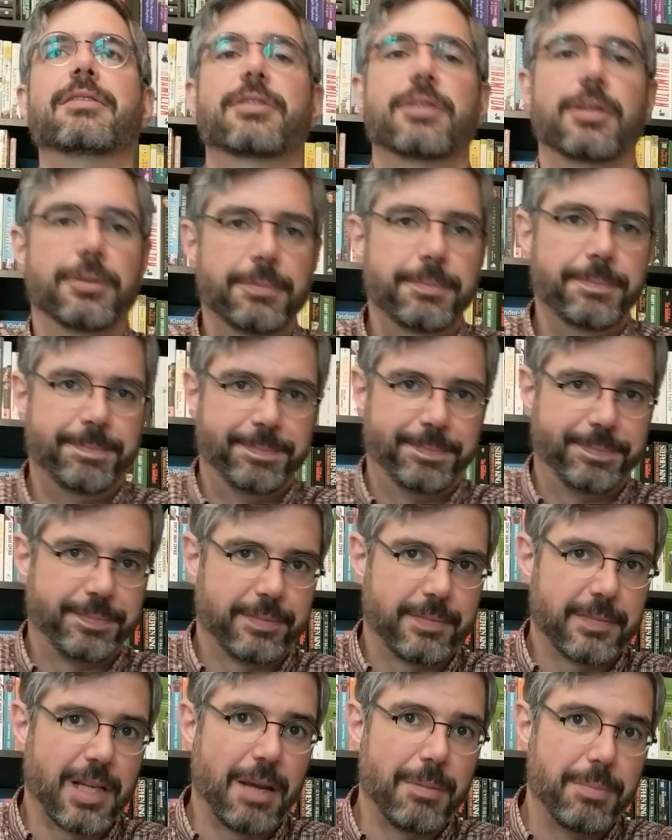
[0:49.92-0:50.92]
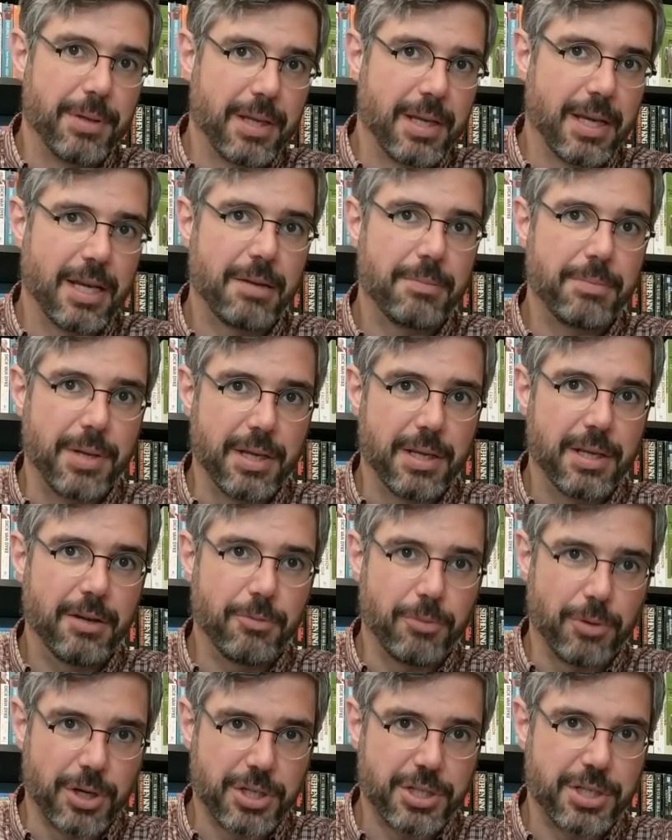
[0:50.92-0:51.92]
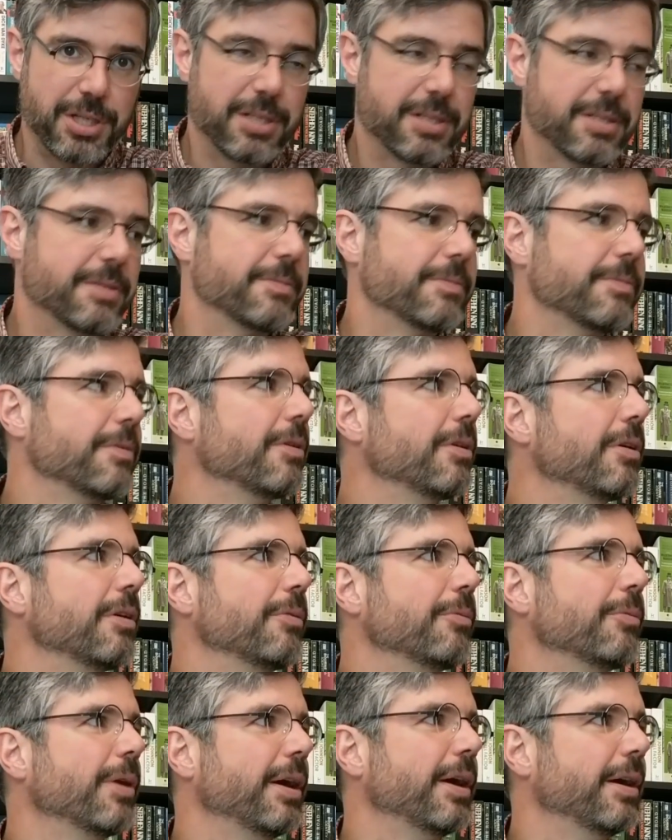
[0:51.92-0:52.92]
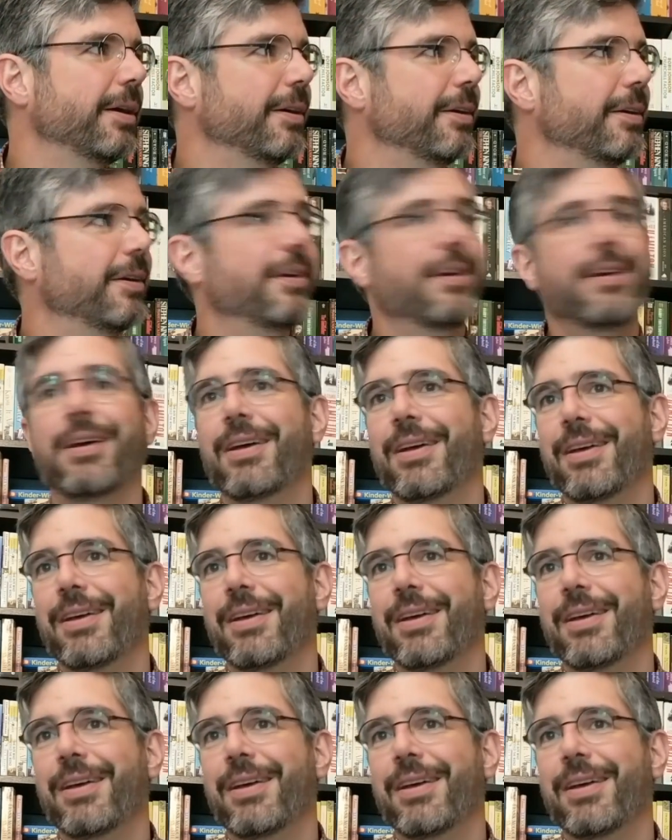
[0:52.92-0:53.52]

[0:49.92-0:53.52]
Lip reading: So I began making worksheets where